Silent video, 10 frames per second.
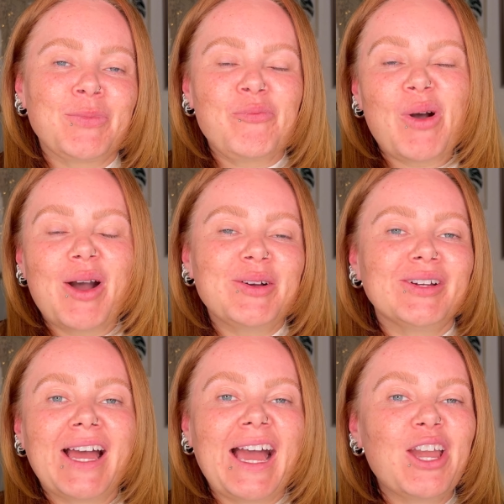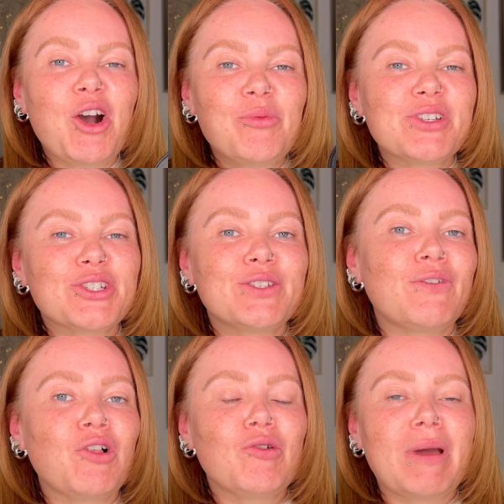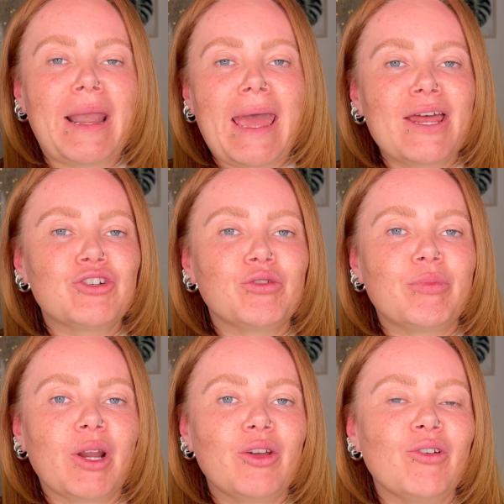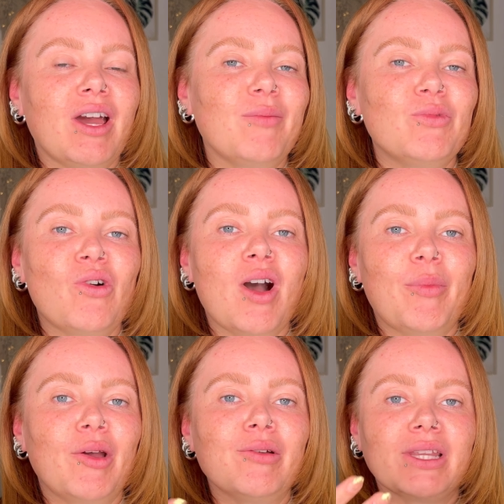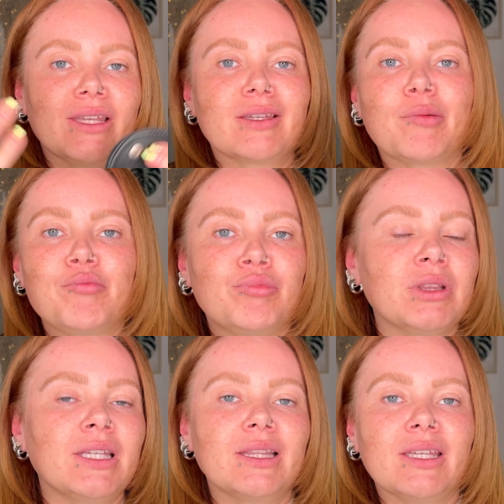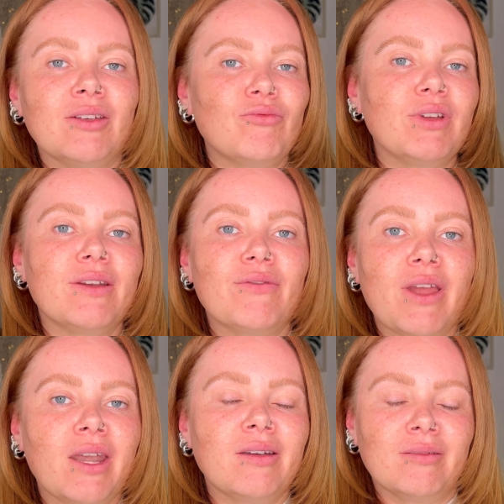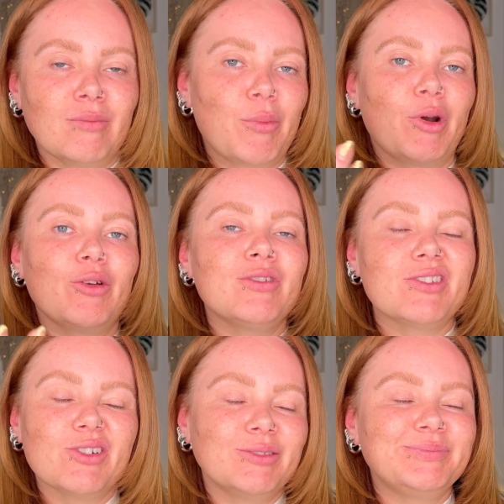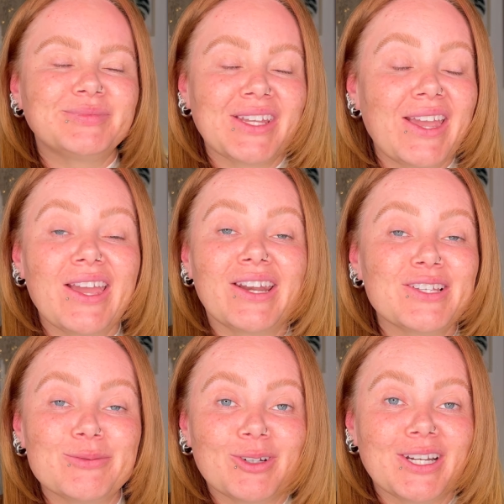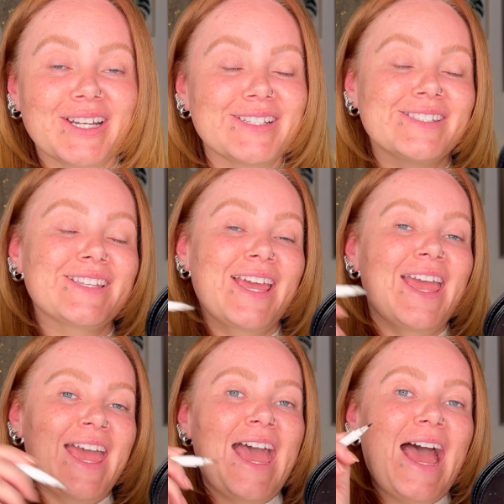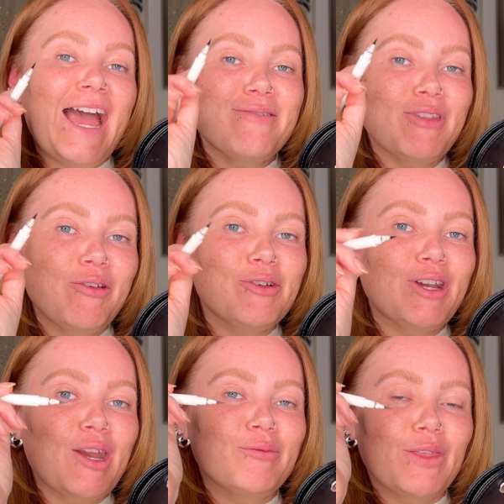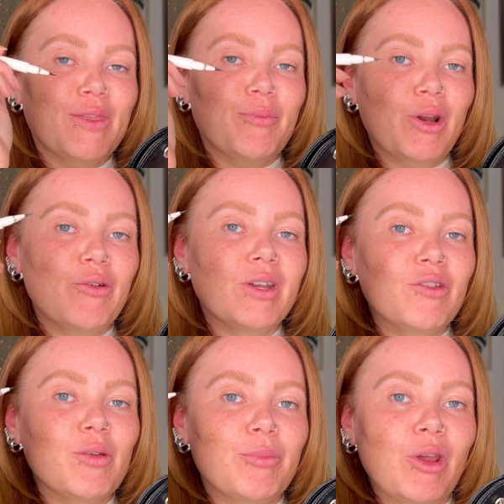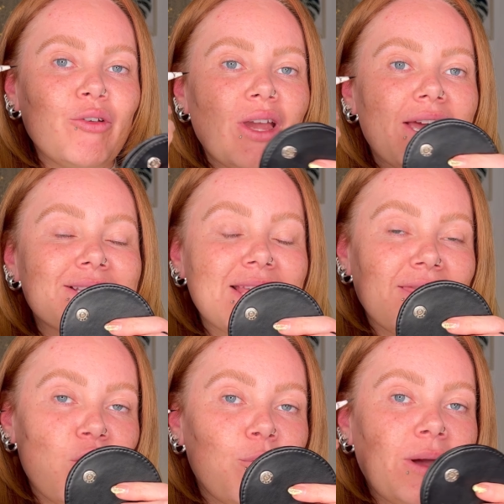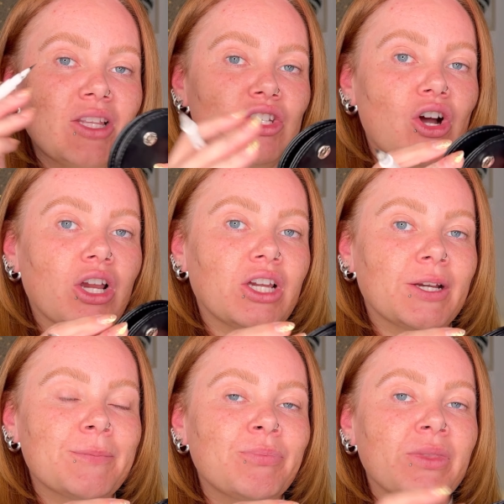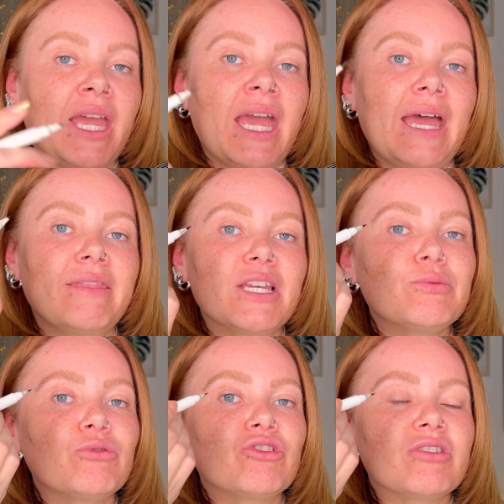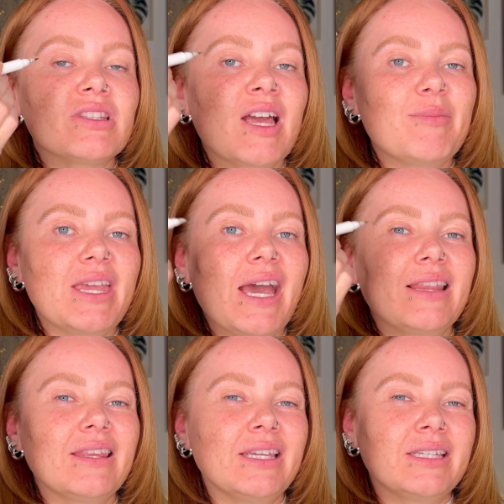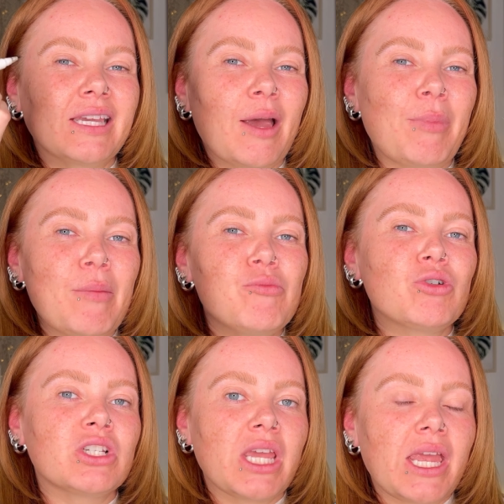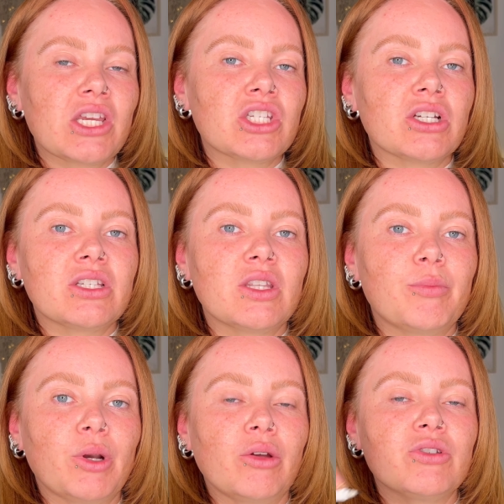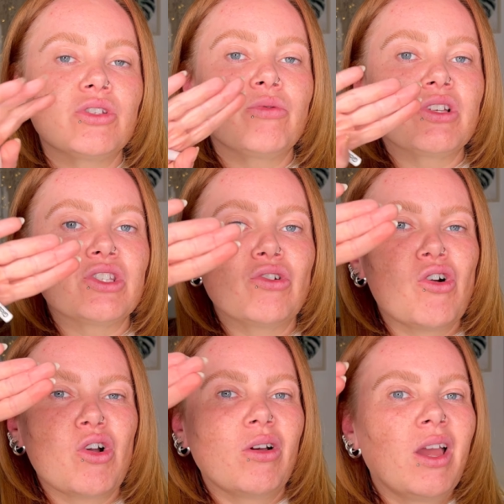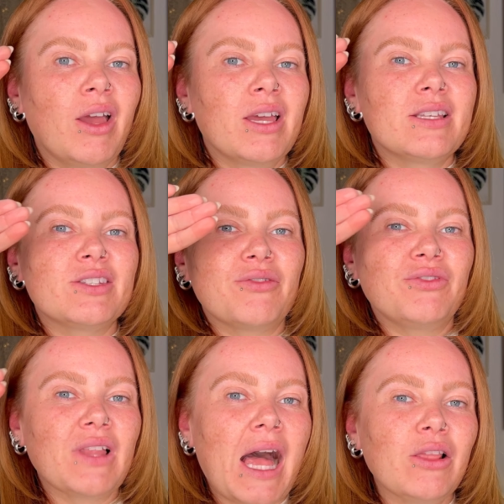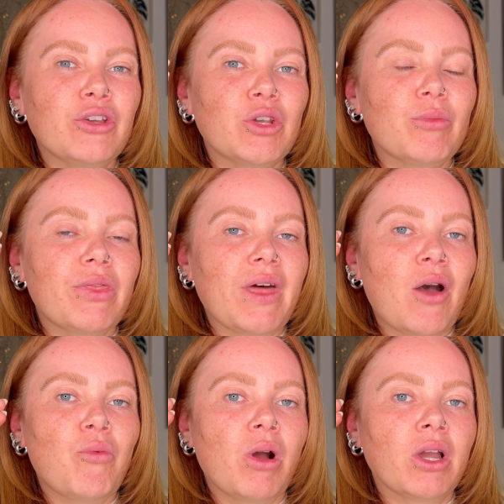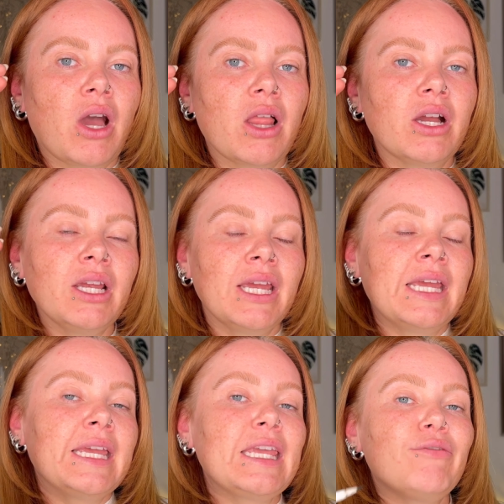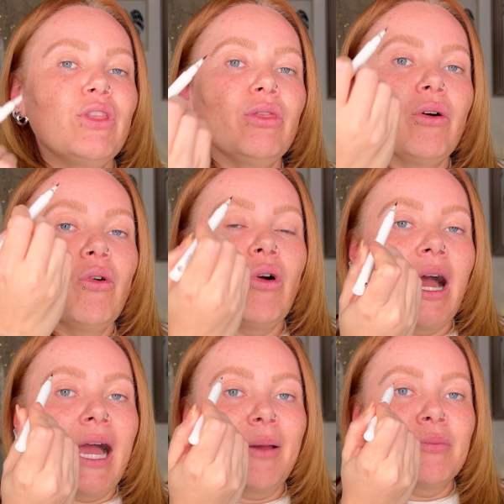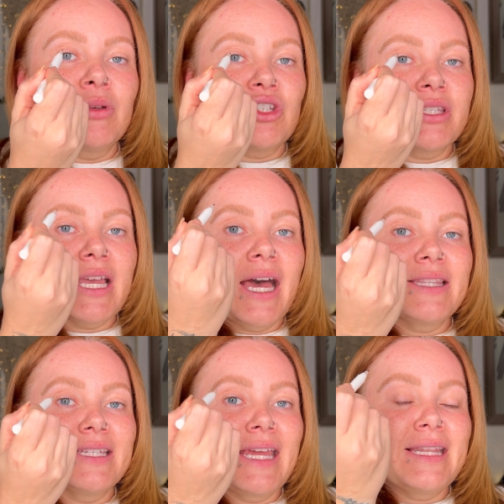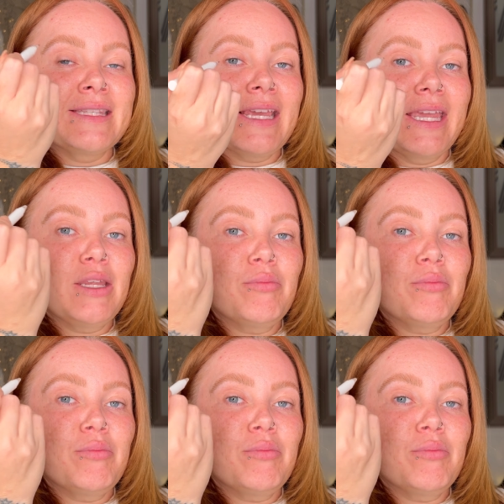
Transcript: But I always just follow my natural brow. I'm not about like completely reinventing my brows, so it is what it is. I'm now going in with the brow. Now the brow is a little bit darker, and this will just let me add like a bit more texture to the brow, so it's not so flat looking with that one colour, even though I'm just adding in tiny